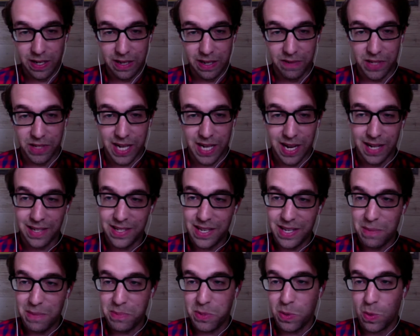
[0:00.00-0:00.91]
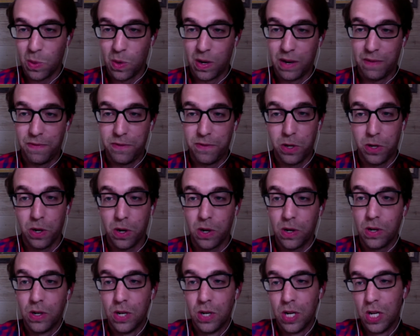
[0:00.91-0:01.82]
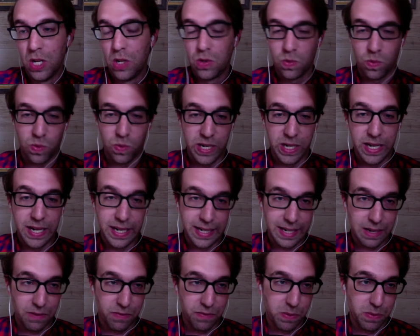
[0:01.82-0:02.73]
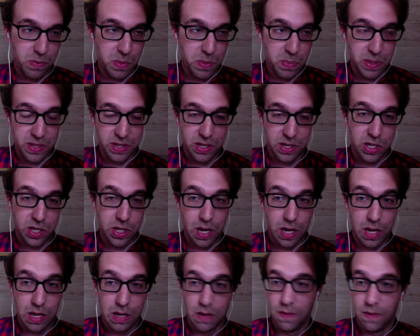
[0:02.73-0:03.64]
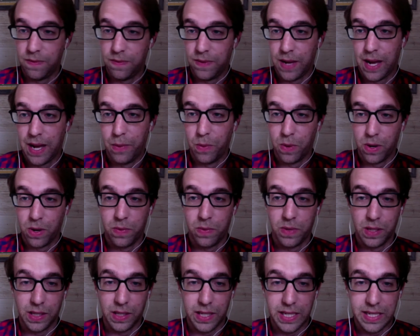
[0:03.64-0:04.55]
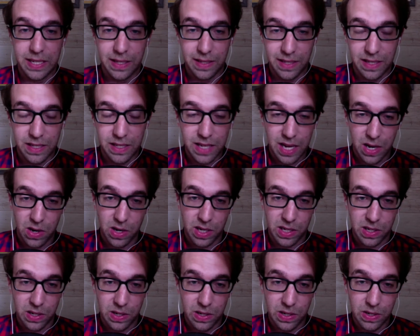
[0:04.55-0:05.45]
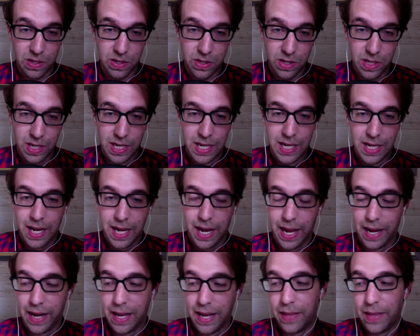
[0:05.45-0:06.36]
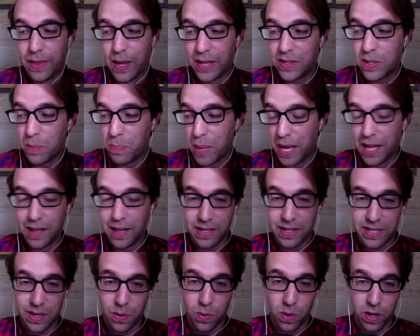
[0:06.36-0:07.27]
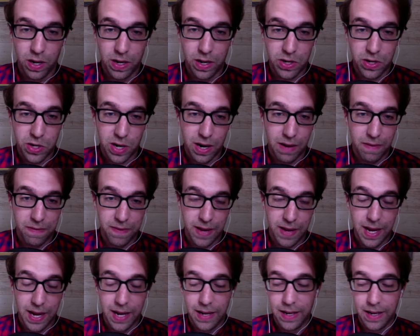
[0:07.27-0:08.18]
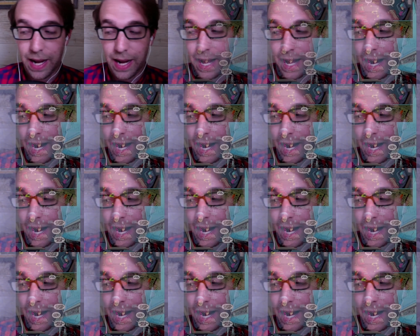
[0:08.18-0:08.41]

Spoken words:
the concept, or if you're reading it from the position of, I want to relate to these characters. And that's a balance I wanted to try to find. And I